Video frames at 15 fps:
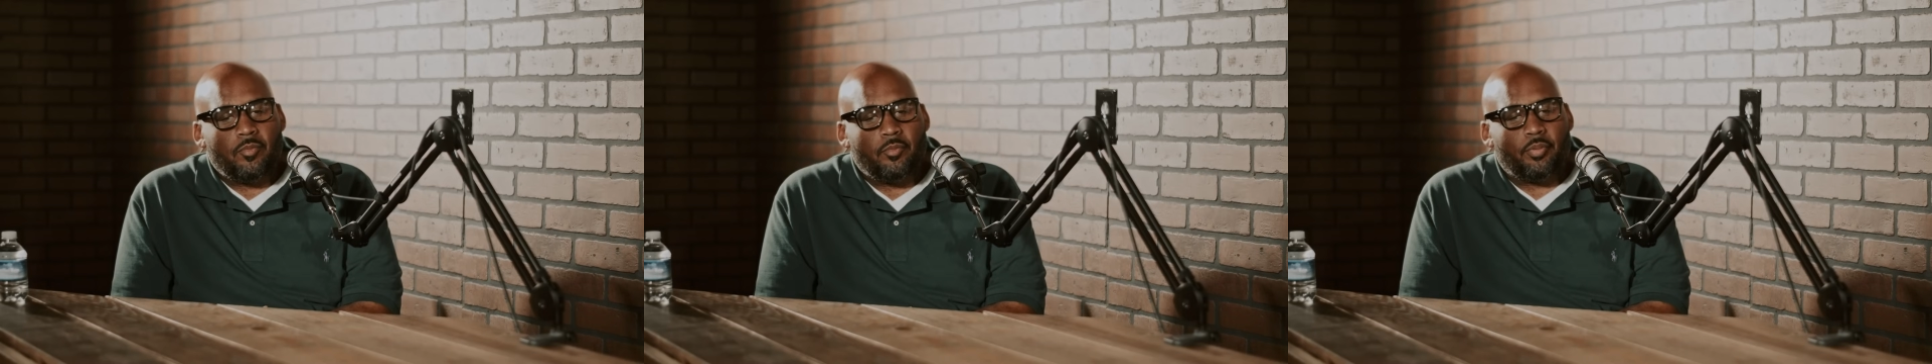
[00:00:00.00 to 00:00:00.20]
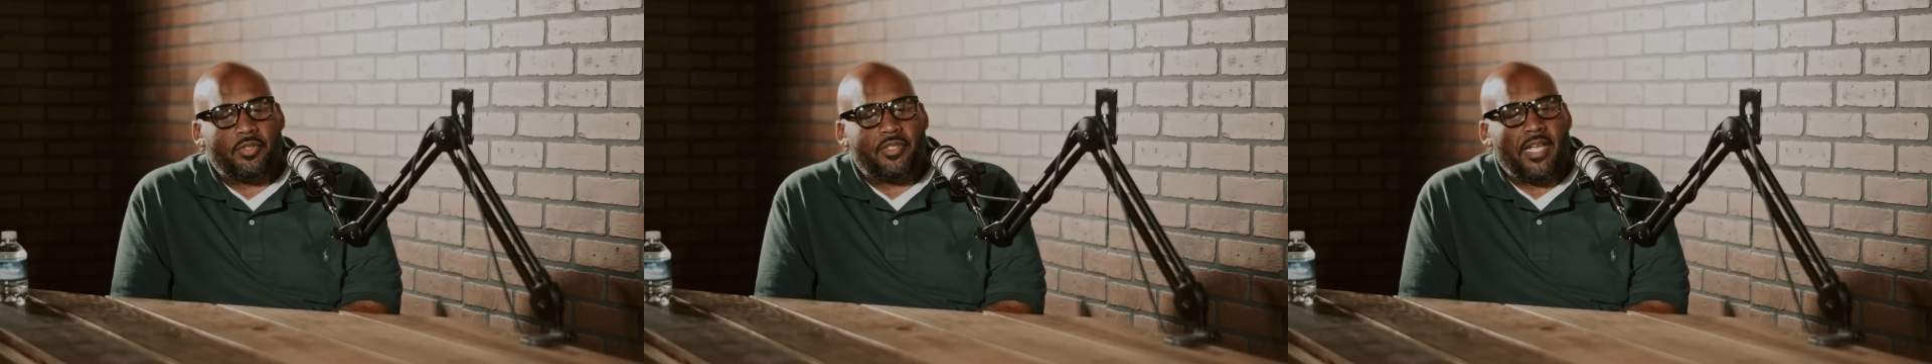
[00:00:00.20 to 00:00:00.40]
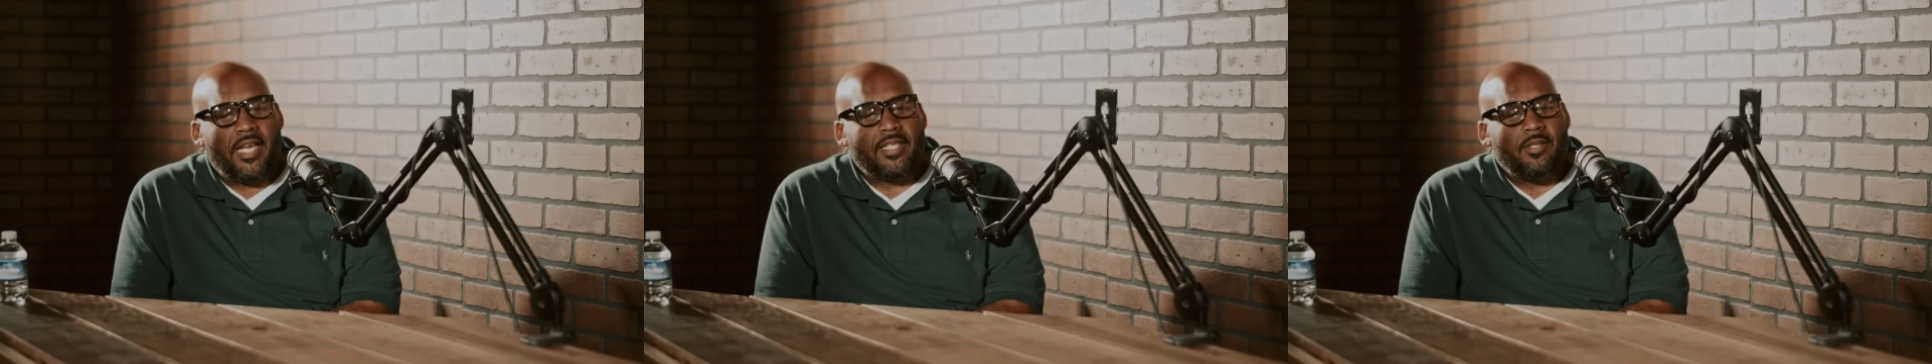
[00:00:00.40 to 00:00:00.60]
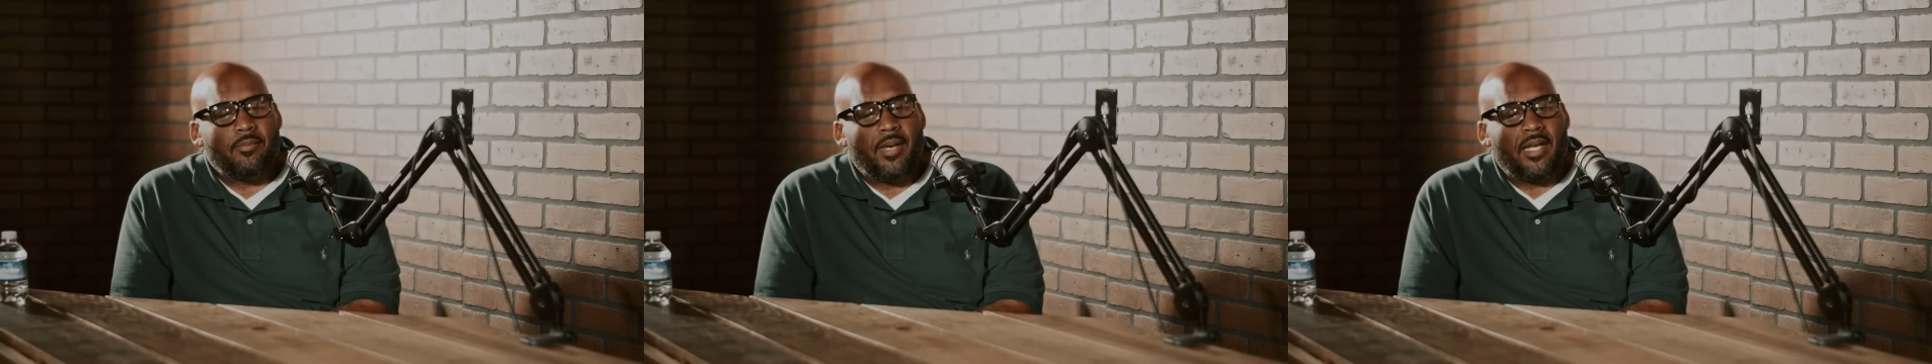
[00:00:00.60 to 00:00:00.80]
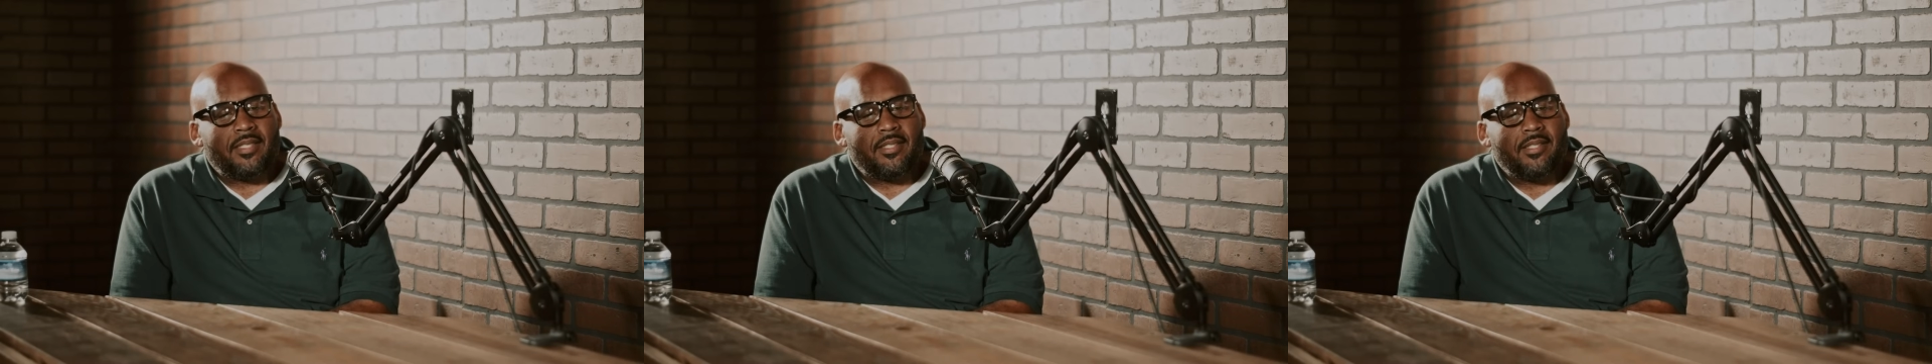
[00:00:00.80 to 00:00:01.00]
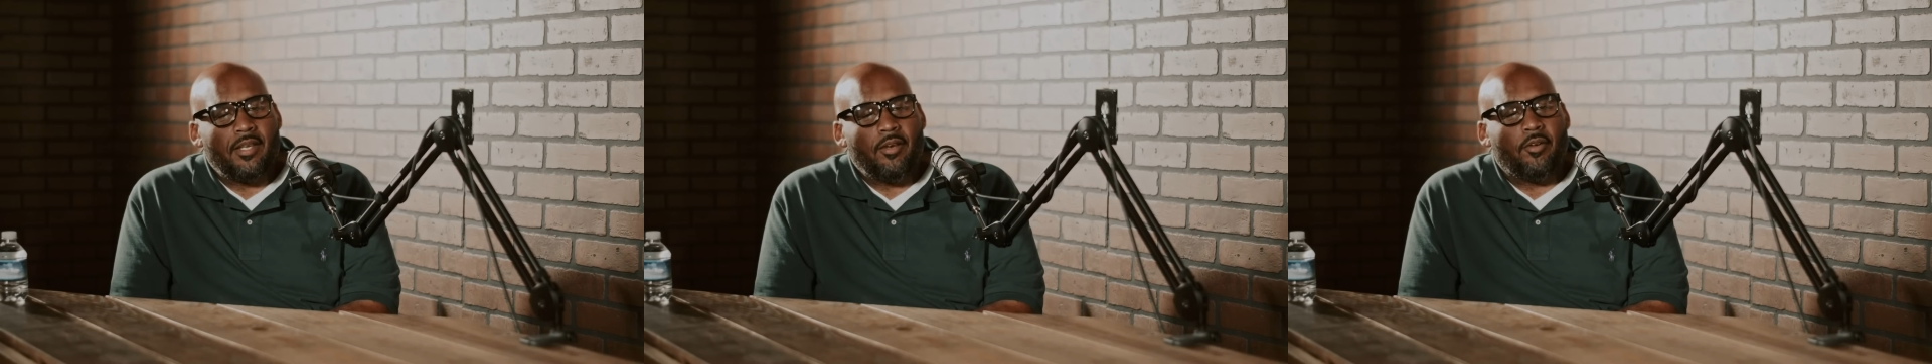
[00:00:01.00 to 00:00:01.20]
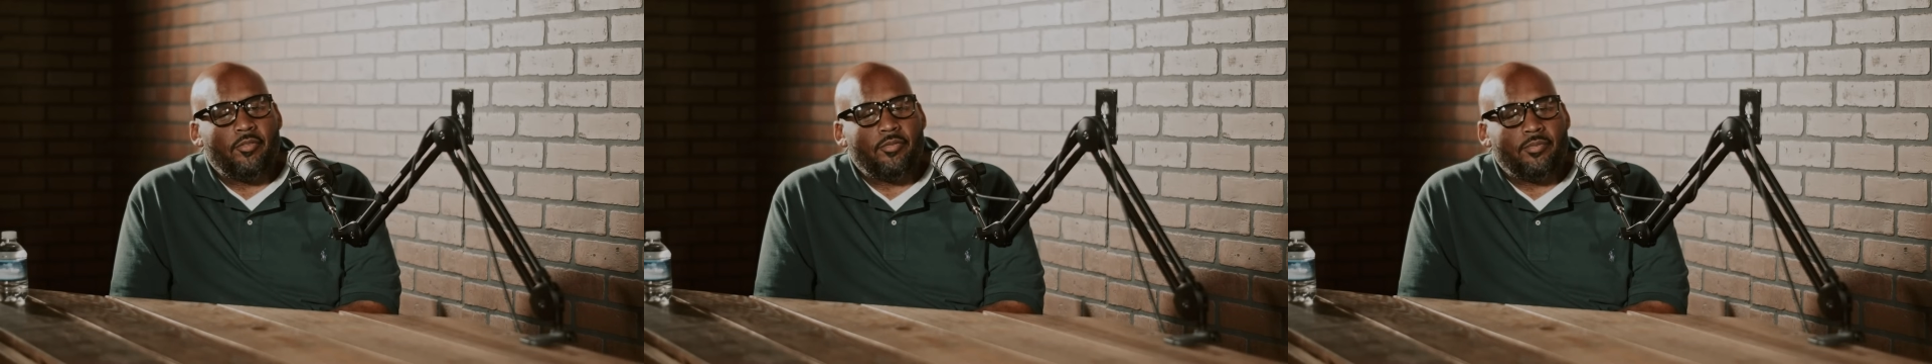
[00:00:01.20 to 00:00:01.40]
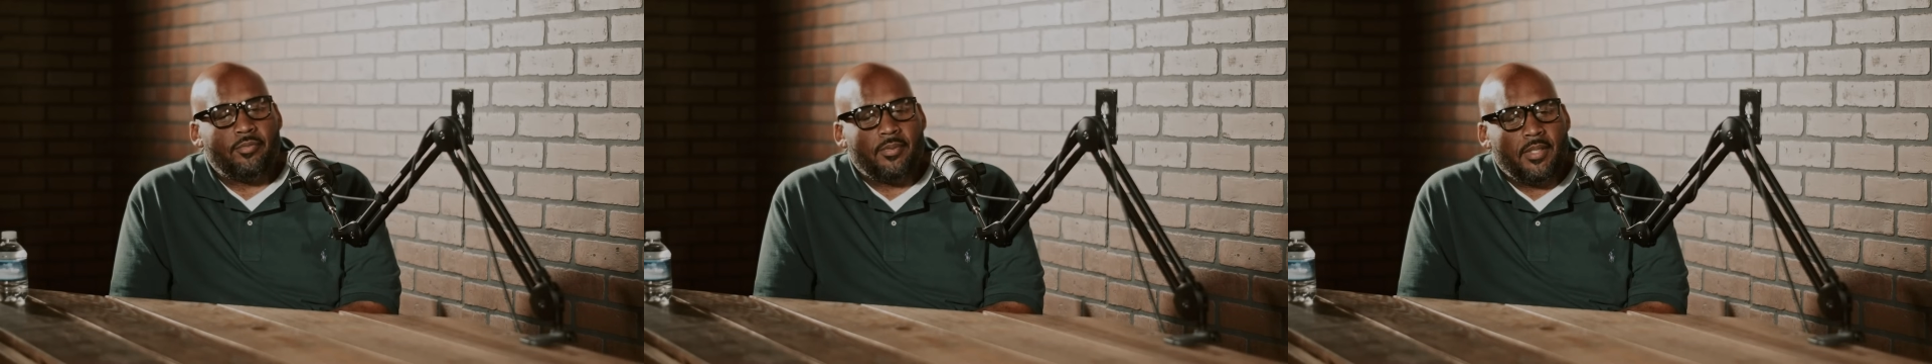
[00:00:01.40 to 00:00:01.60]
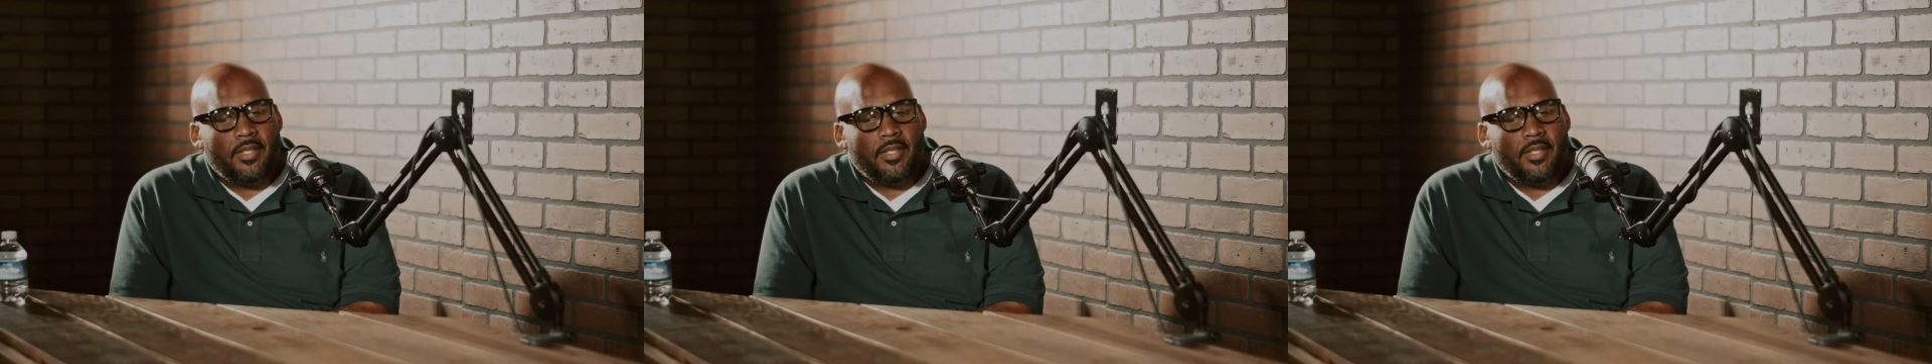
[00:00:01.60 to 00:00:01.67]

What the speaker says: protecting myself.